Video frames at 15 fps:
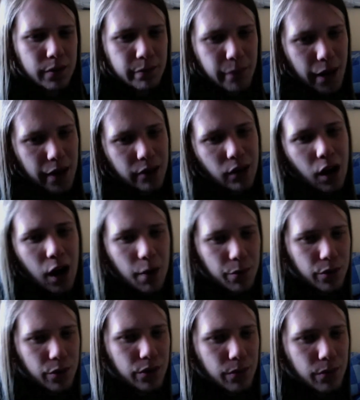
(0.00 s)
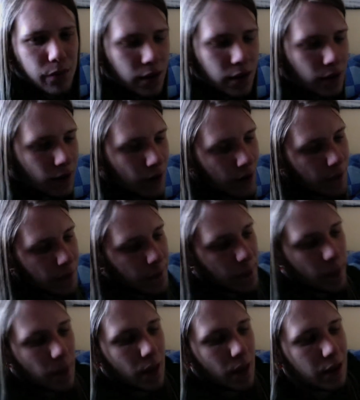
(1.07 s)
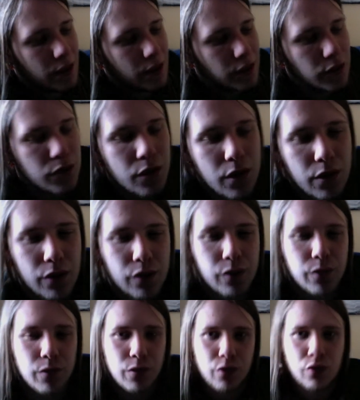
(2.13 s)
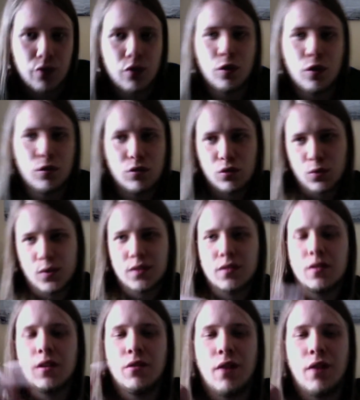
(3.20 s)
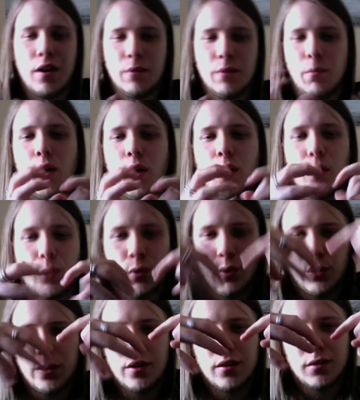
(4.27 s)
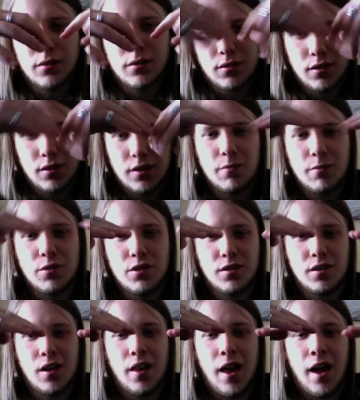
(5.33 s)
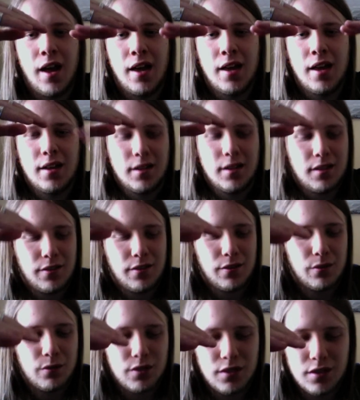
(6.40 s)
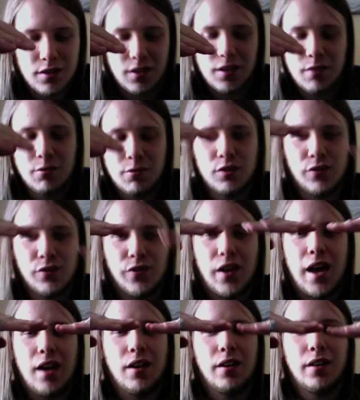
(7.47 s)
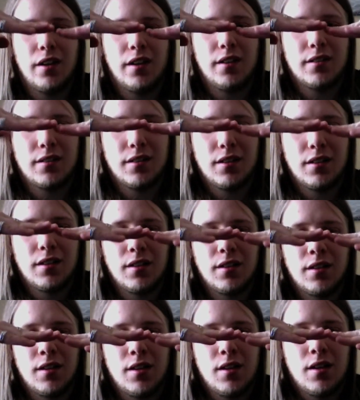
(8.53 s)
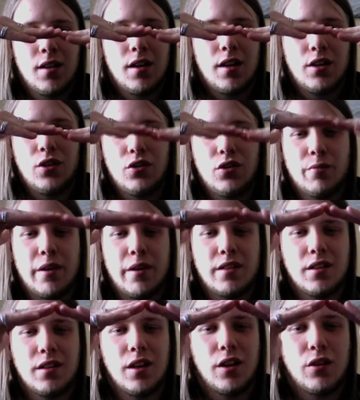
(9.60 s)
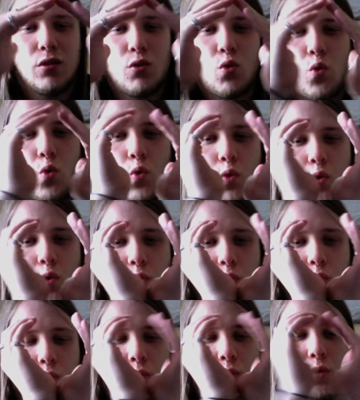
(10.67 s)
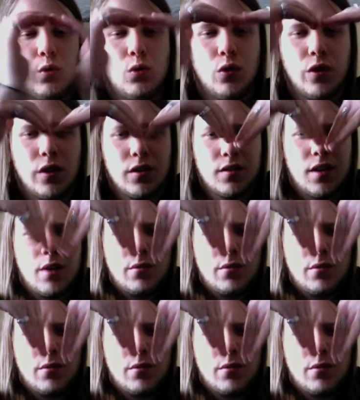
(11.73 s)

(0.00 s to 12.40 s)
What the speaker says: panorama or something. And you do it through twisting it around polar coordinates. So the image is like that. So the image is flat like this. And you just basically go, well, I think it's that